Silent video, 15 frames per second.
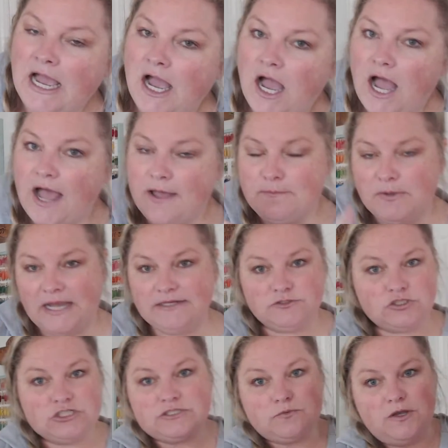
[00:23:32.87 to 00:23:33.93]
I
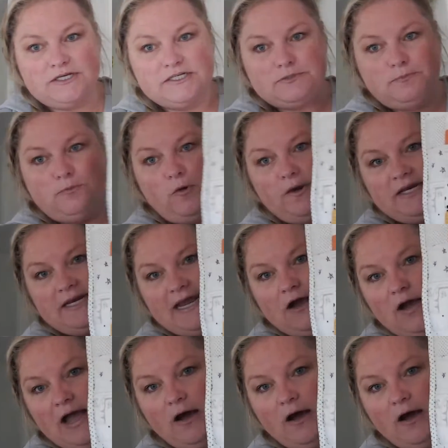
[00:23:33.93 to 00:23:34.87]
just wanted to point out